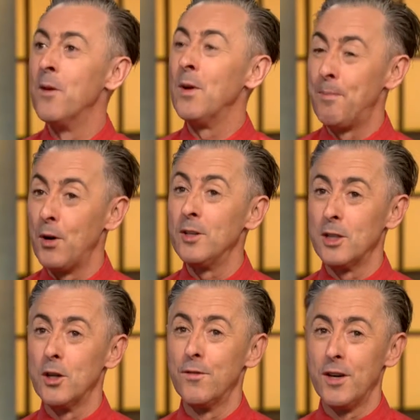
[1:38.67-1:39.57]
We
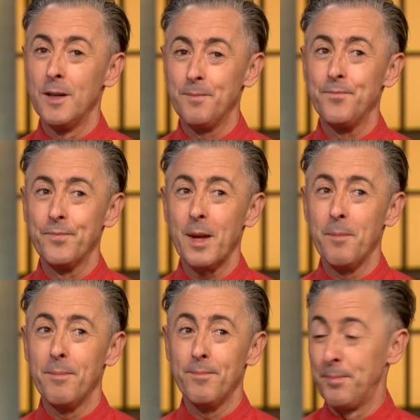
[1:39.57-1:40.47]
bonded over
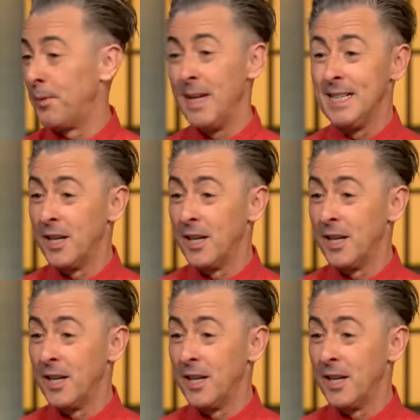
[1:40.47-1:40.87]
being